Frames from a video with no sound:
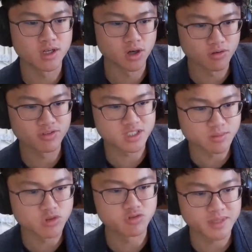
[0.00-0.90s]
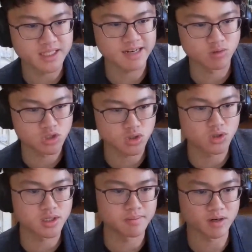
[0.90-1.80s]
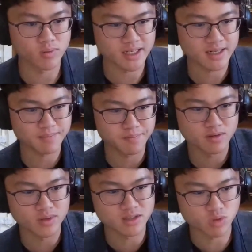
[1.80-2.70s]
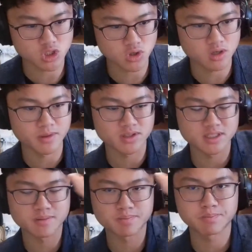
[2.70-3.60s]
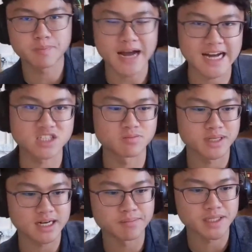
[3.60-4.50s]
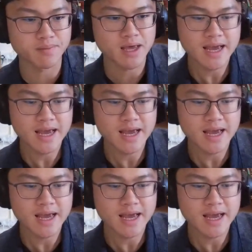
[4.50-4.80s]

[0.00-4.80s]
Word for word: of this movement that we're talking about when it when it, we're talking about this act of becoming.